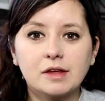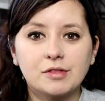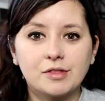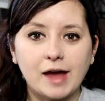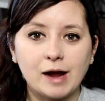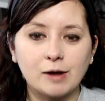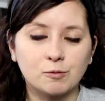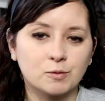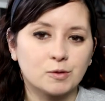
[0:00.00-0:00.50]

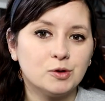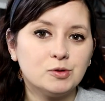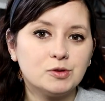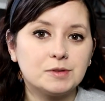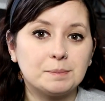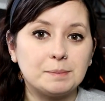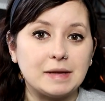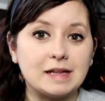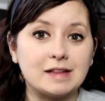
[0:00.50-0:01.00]
that
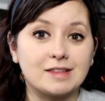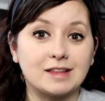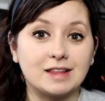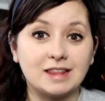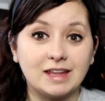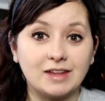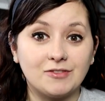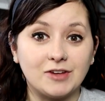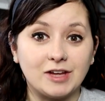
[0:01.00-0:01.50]
root means
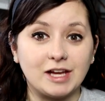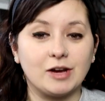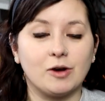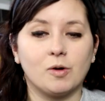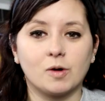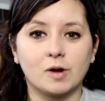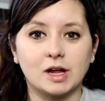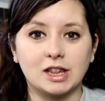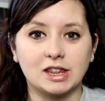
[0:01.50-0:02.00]
living
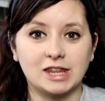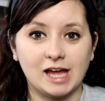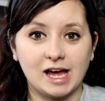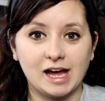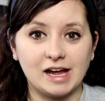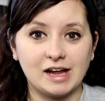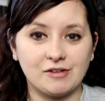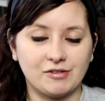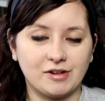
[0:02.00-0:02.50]
or
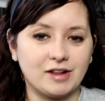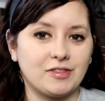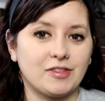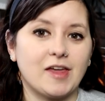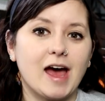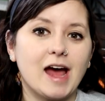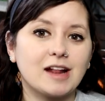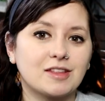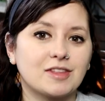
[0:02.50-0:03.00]
alive, and
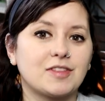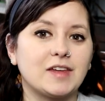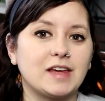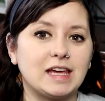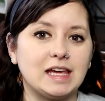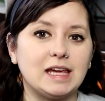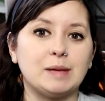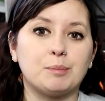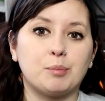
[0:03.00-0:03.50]
that's the
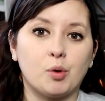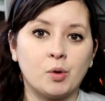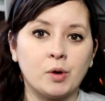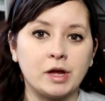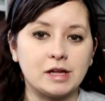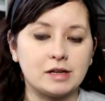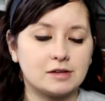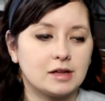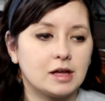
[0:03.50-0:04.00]
key
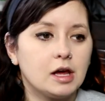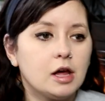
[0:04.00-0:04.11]
point.